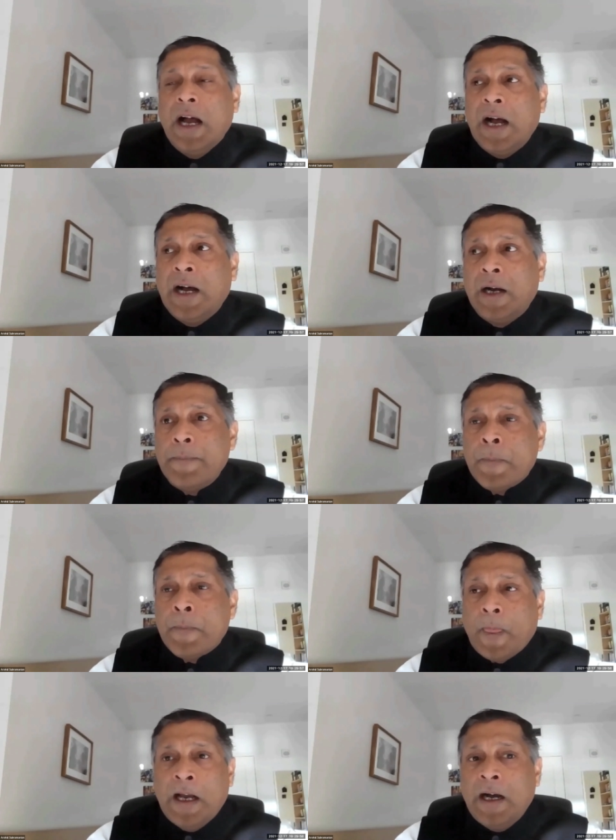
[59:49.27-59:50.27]

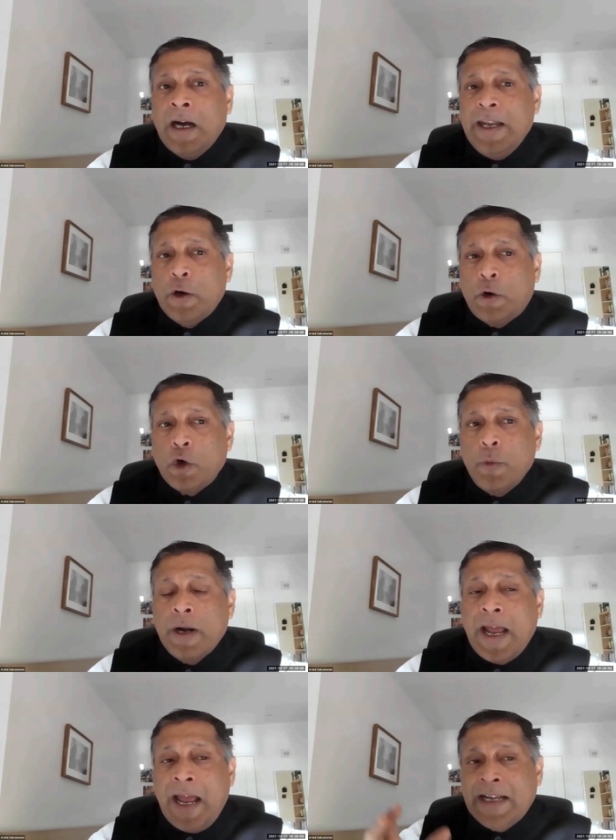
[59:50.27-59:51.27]
early
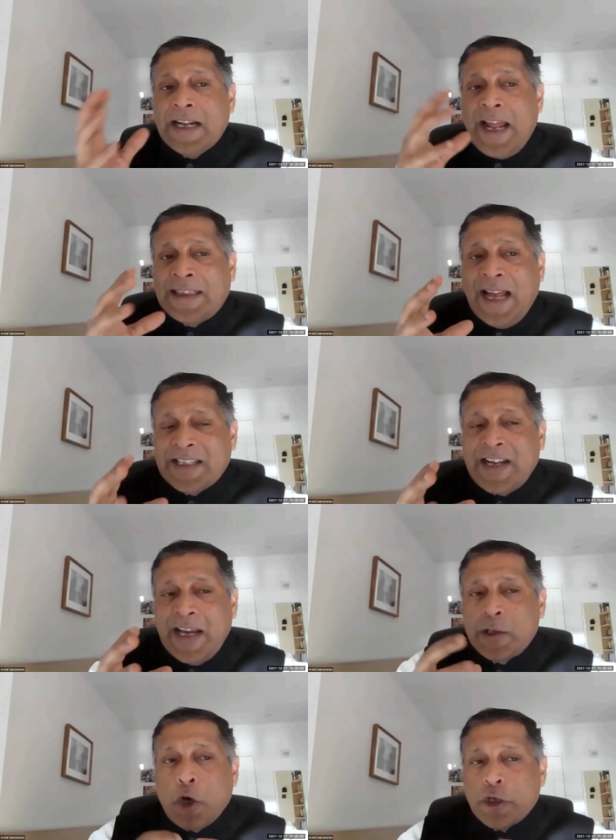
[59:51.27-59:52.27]
October, and at that
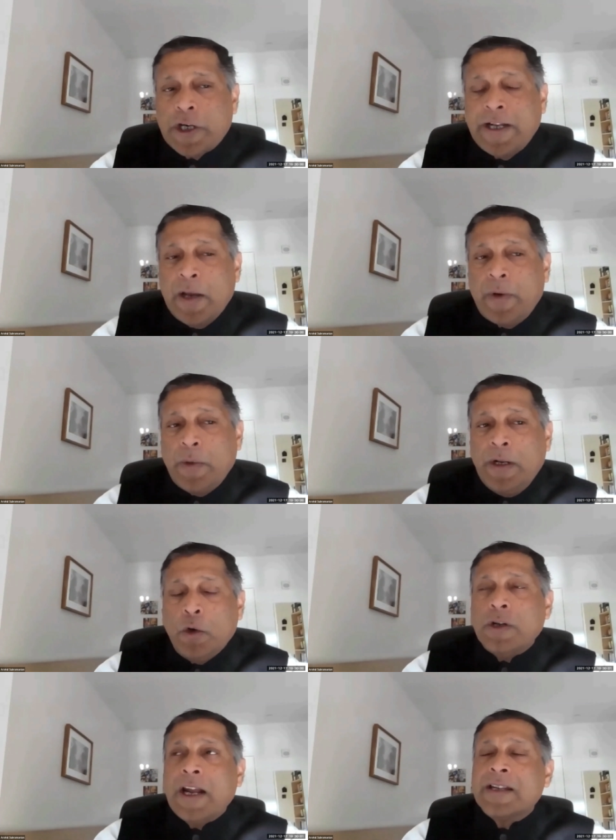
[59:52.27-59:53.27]
stage, Josh and I, when we
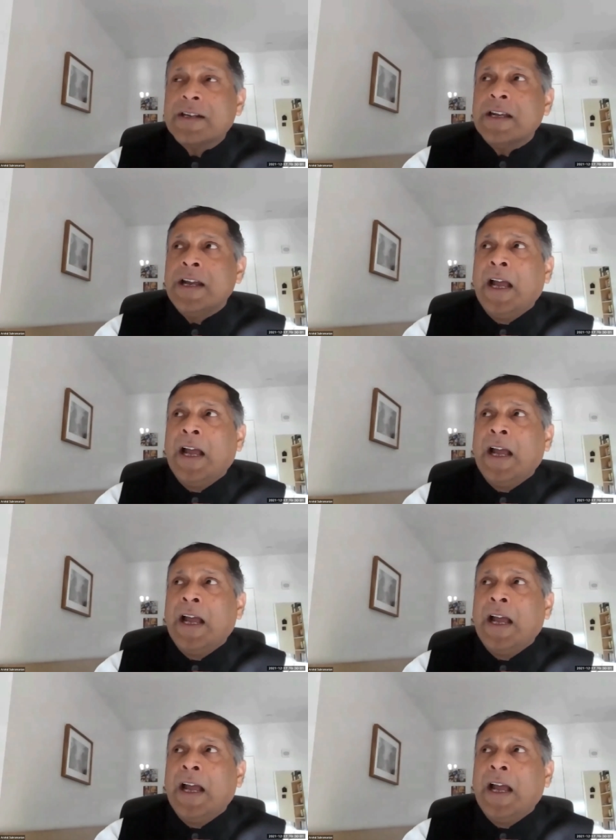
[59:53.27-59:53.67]
looked at it,